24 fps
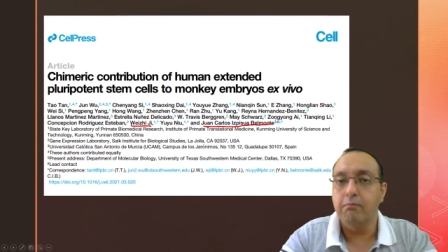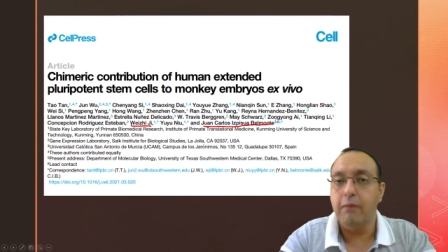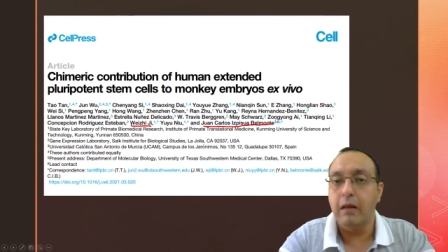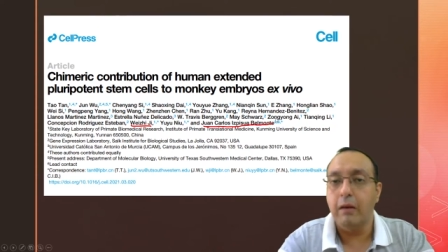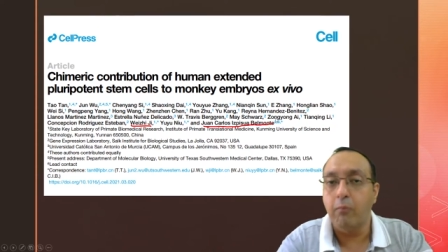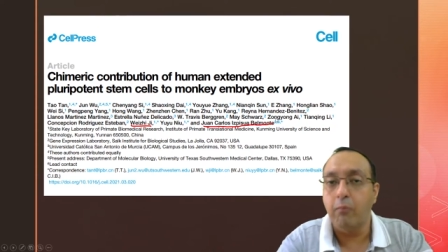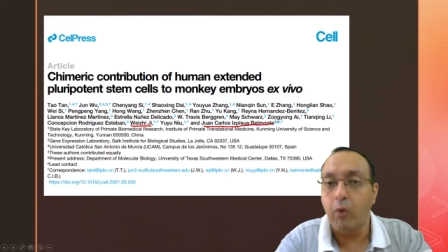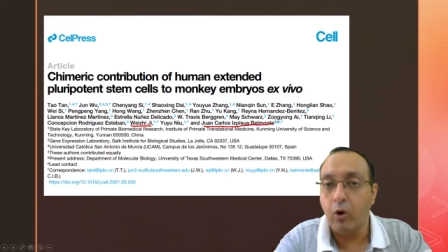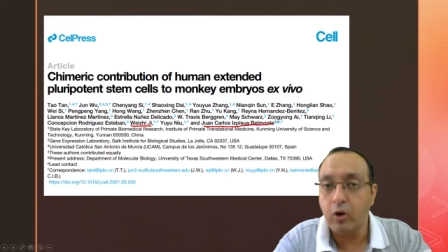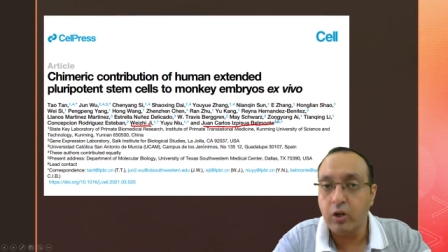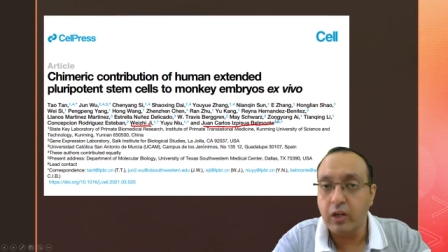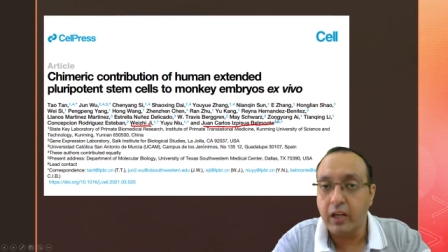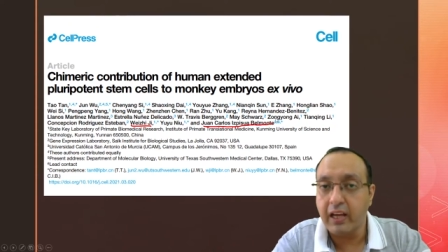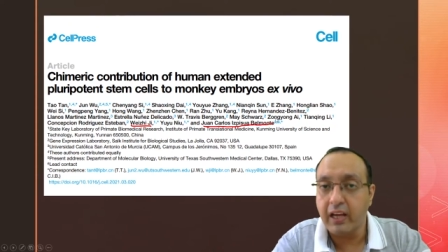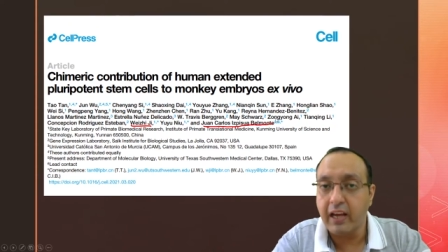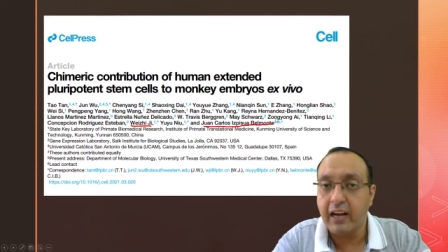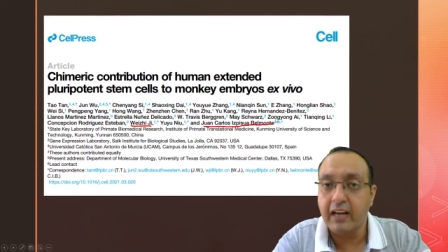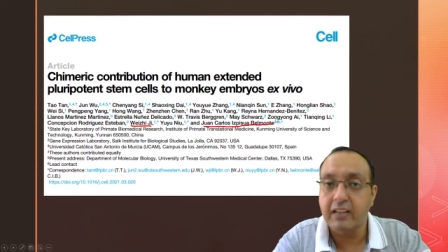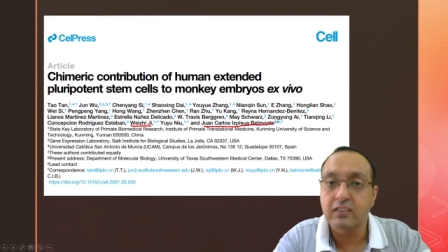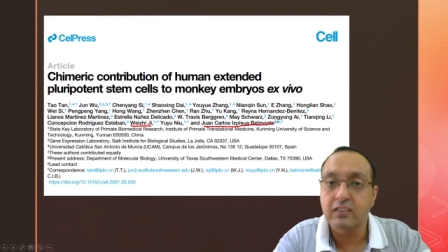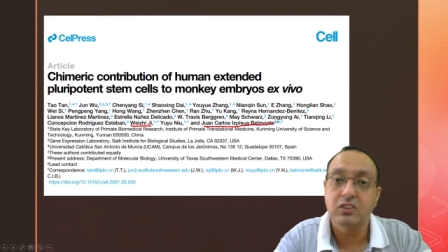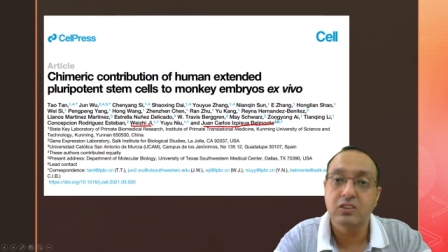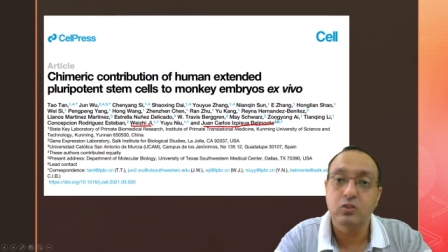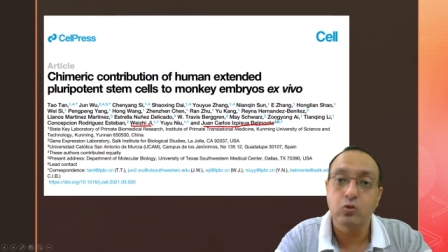Belmonte
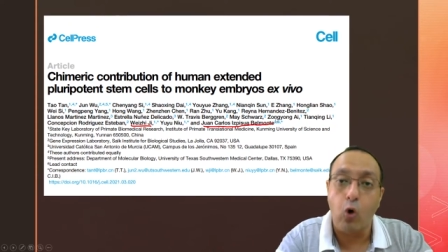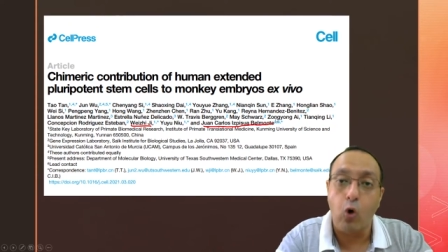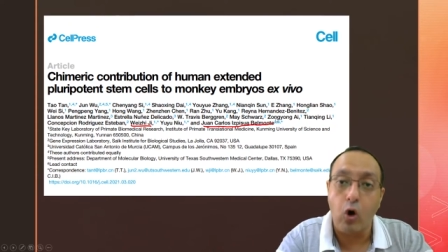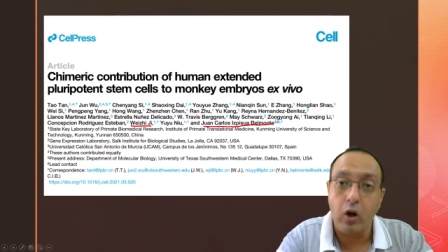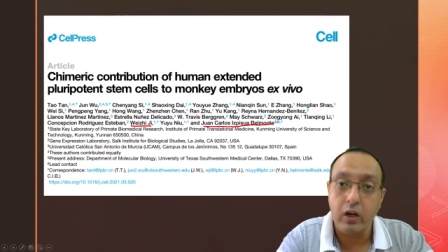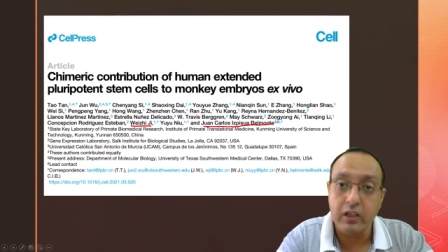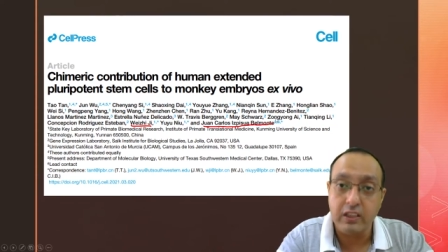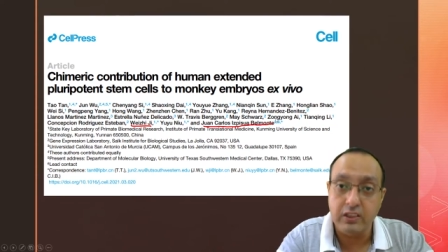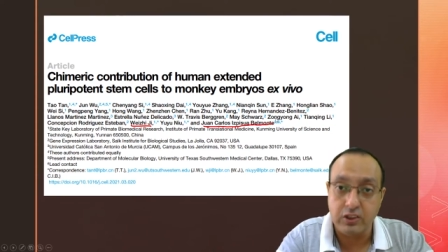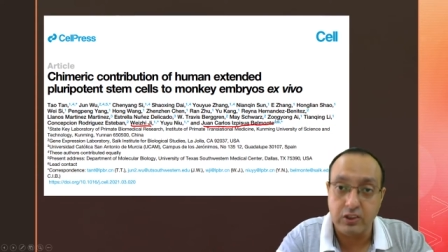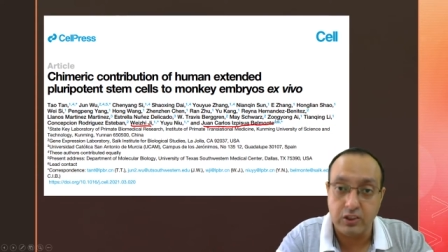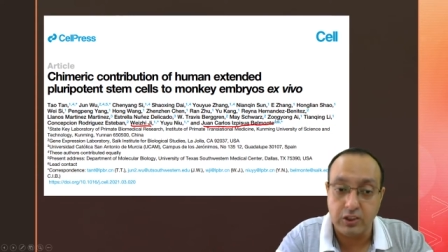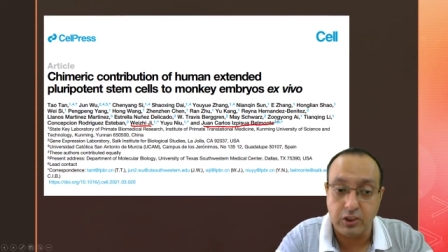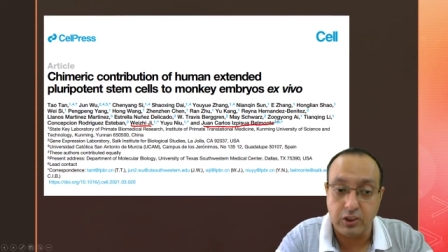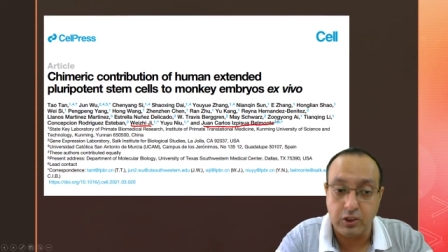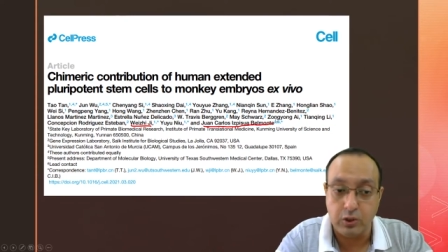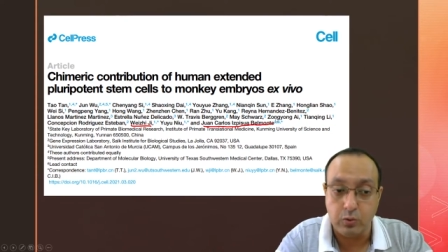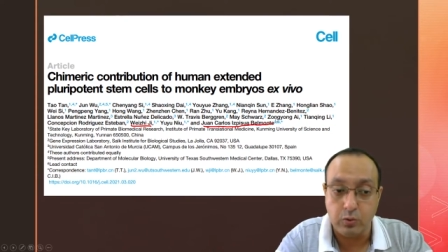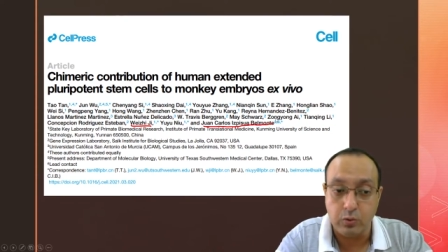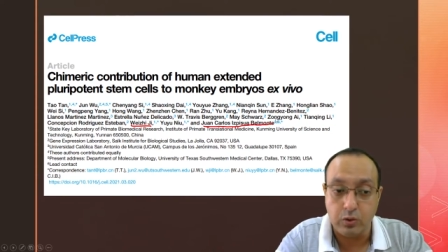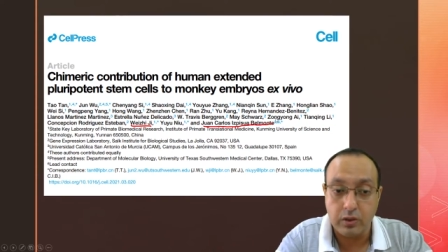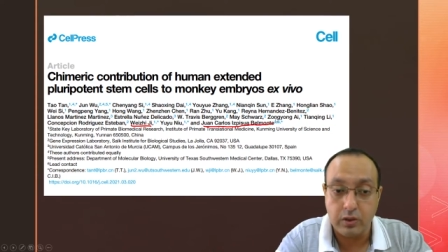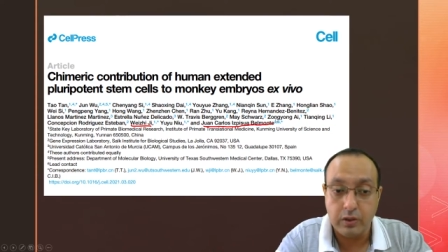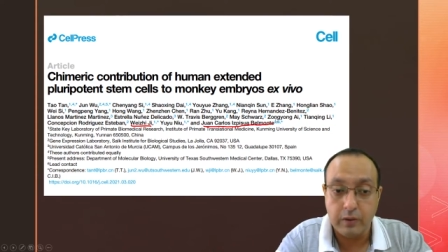at Salk
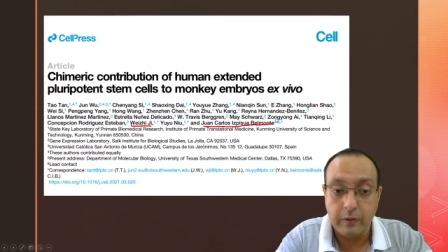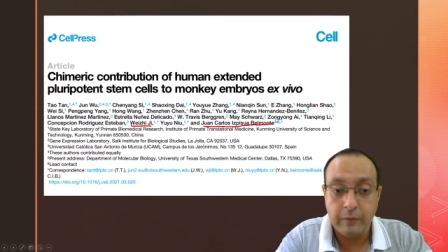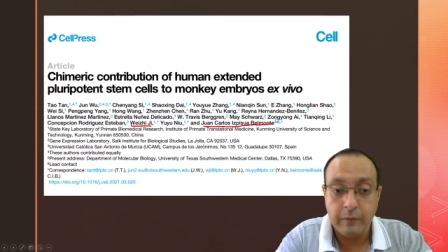Institute.